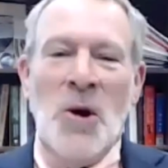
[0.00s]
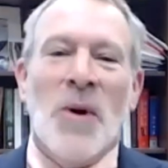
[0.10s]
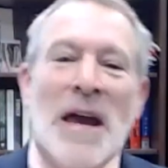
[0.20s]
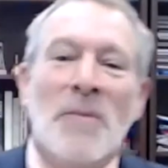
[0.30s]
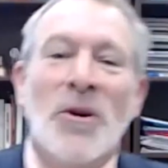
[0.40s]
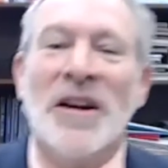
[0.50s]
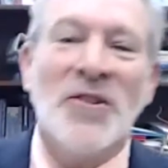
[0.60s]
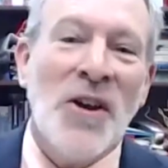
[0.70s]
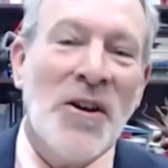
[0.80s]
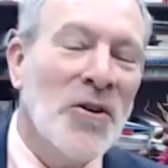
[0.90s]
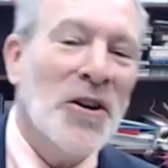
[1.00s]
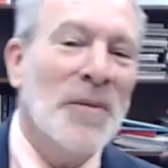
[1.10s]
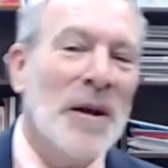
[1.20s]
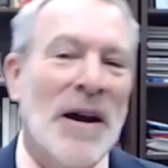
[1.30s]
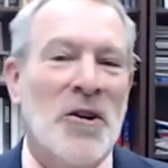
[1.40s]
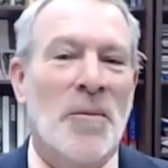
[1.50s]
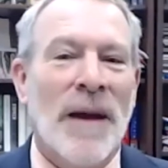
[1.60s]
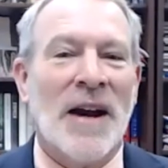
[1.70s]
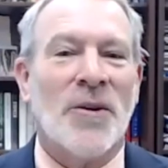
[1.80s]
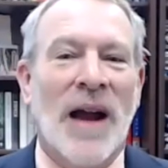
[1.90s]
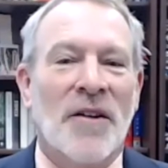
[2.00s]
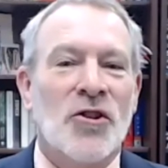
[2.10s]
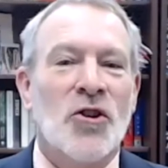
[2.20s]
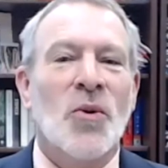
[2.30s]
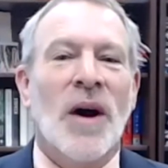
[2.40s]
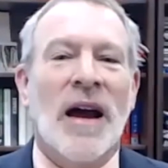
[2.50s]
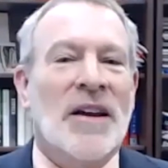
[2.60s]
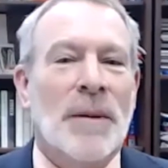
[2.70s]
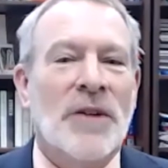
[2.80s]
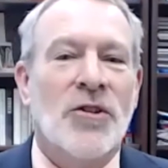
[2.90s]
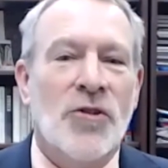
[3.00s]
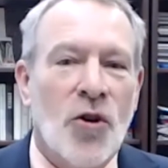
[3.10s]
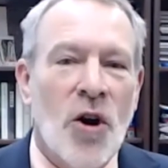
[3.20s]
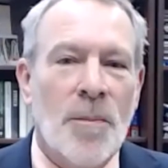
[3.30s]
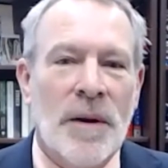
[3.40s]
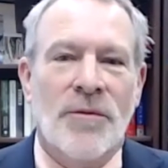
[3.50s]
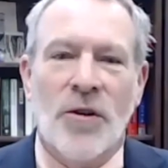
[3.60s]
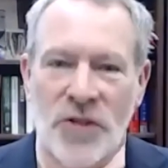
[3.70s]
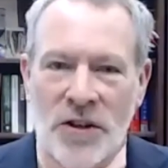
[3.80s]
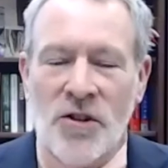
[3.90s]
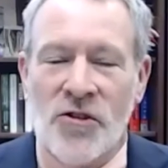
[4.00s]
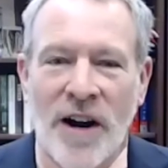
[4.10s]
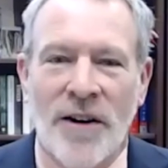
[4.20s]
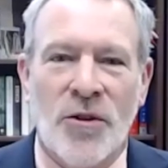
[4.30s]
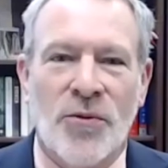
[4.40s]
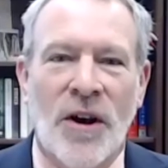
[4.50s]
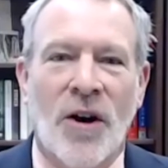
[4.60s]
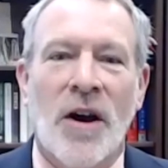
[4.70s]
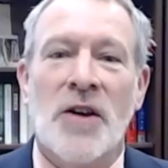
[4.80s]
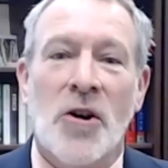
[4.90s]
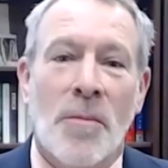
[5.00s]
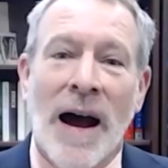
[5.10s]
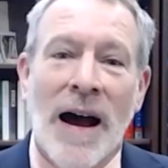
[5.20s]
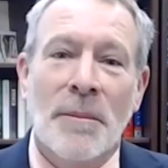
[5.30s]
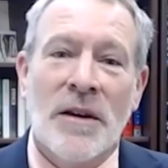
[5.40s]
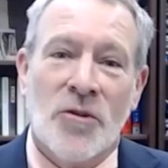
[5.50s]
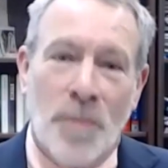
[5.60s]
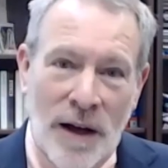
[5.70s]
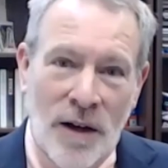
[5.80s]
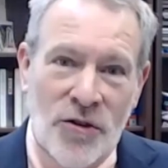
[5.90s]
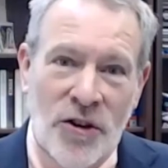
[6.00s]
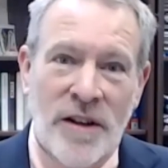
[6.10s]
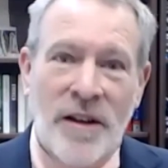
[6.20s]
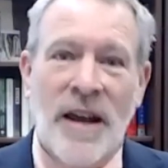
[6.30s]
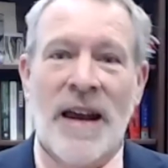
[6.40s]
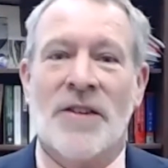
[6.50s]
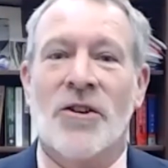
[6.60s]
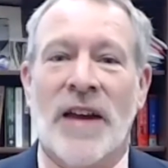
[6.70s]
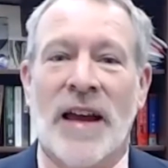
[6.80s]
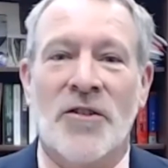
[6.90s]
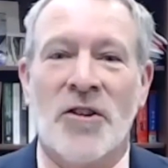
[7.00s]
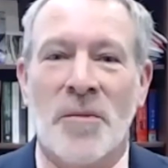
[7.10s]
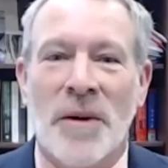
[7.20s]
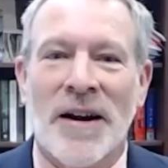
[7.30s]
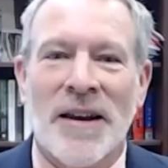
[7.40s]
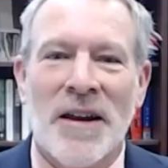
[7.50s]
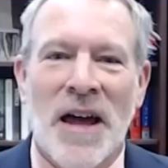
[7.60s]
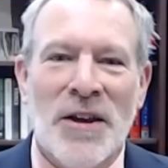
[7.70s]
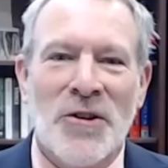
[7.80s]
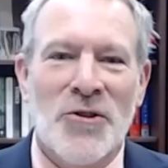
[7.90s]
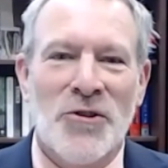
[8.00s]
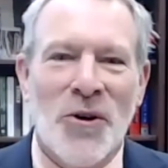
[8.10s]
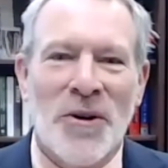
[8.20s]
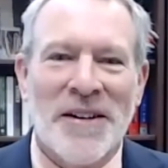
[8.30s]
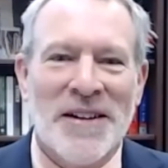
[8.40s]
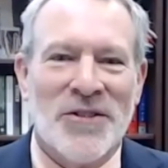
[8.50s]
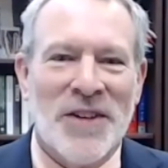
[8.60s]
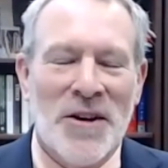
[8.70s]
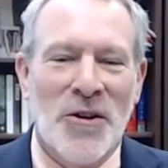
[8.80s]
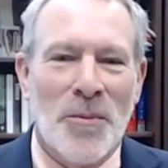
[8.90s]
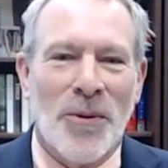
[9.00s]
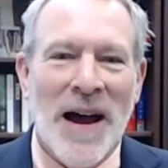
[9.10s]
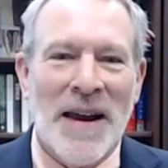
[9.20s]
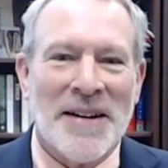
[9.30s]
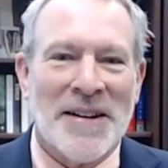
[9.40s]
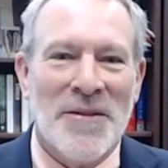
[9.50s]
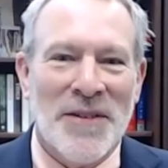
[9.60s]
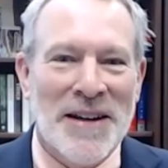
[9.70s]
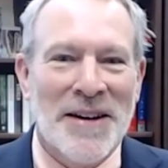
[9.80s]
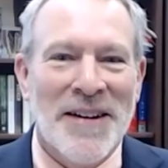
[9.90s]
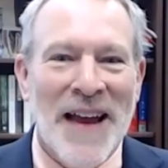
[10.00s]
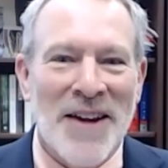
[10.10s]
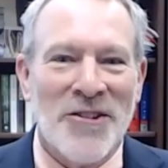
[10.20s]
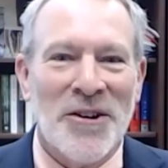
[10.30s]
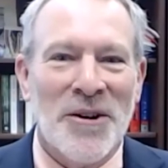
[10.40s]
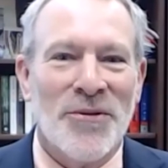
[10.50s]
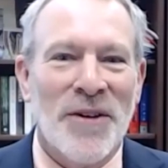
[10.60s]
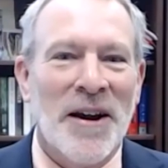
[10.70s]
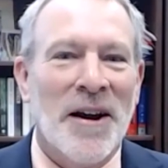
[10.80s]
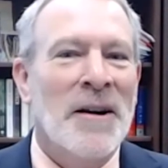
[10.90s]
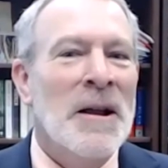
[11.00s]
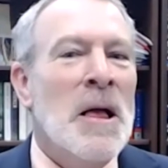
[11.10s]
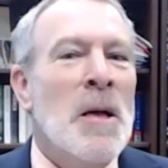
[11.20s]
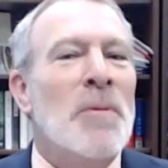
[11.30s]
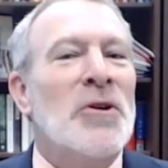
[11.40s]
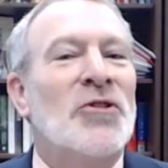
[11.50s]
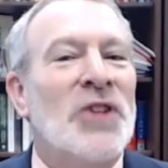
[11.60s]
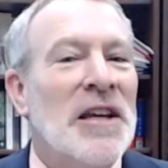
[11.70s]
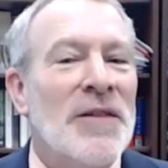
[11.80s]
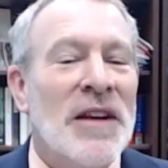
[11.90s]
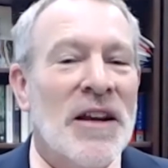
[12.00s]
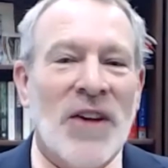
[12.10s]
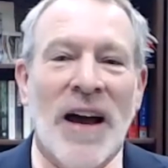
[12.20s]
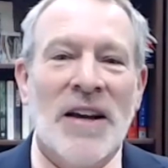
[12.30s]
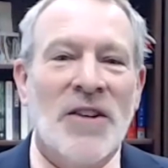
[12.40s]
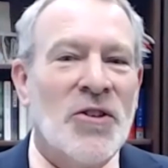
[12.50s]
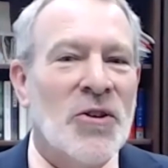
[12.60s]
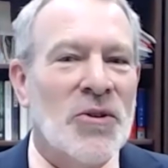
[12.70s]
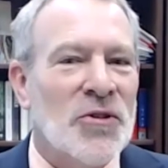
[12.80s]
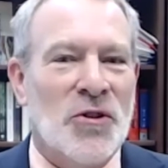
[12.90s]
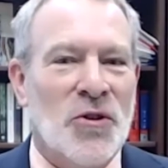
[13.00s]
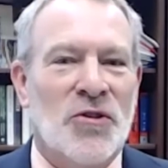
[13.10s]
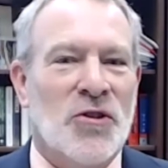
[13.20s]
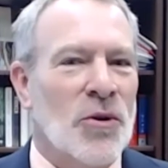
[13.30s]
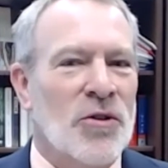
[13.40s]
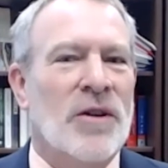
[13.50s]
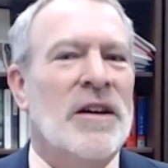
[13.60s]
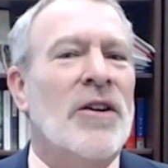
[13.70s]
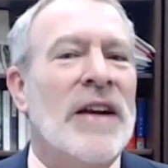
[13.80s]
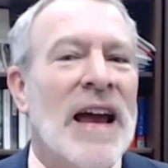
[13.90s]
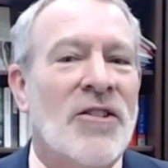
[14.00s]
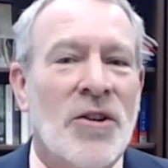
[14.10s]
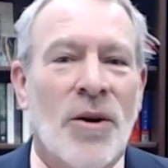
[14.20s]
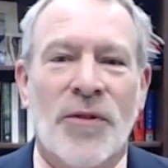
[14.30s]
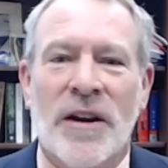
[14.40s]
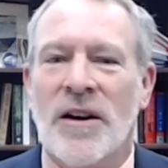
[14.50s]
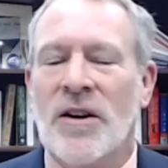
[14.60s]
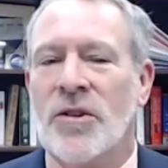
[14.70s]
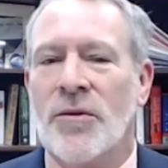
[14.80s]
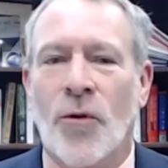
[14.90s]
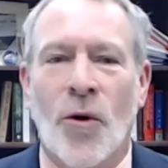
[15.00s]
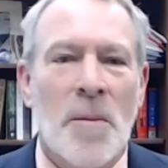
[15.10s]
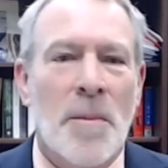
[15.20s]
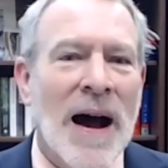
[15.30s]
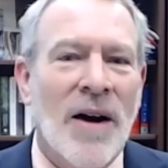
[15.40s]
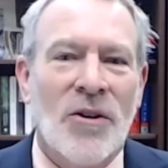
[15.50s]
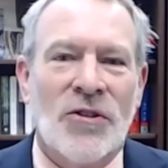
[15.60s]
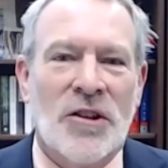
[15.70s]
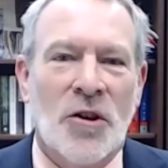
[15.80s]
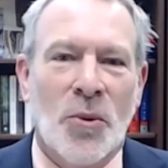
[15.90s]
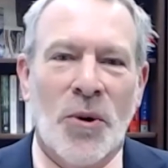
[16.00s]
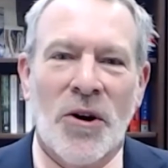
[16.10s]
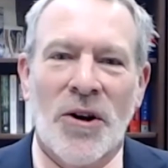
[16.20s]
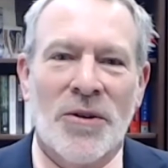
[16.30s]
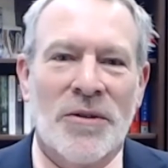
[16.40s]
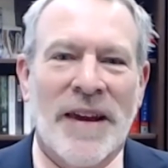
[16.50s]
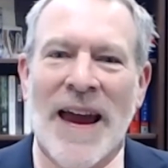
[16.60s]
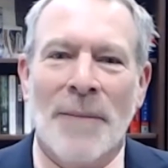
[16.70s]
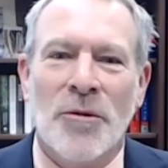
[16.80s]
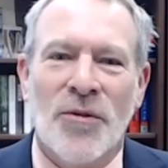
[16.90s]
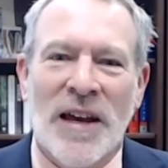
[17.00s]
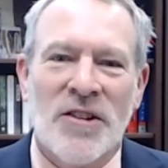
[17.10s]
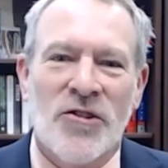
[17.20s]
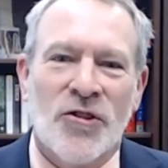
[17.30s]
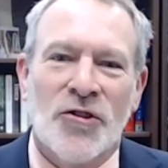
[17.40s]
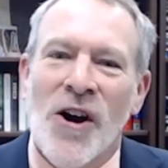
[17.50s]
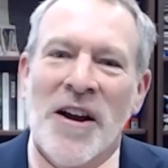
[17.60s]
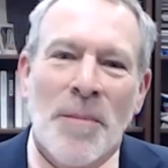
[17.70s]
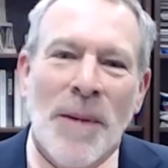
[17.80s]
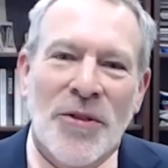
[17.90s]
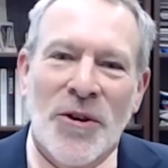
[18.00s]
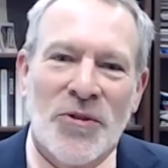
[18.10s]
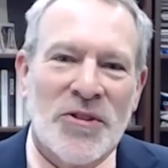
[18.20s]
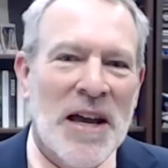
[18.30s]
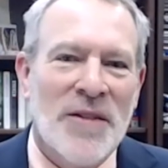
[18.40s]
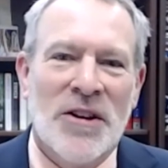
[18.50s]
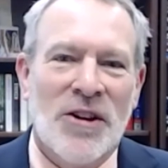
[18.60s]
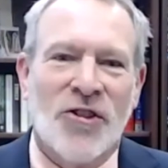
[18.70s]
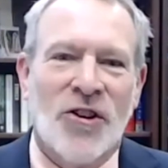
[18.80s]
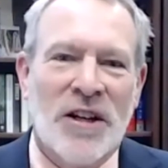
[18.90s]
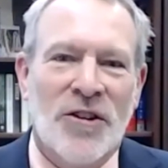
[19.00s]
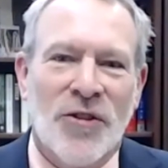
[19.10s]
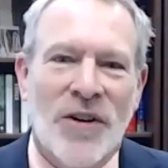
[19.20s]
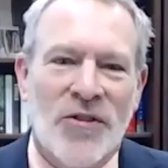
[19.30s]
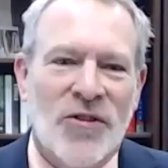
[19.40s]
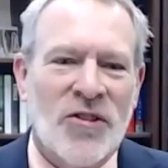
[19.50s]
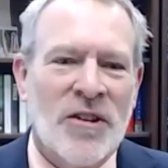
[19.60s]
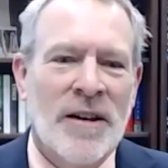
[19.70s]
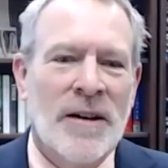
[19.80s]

Well, Anne-Marie, let's talk a little bit about your background. You I mentioned you grew up in Virginia, Charlottesville, and your mom is Belgian and your dad's an American. I think you jokingly say you're the product of an international affair. But you said even as a high school student, international affairs and foreign policy in the world captivated you. Talk about those kind of initial interests.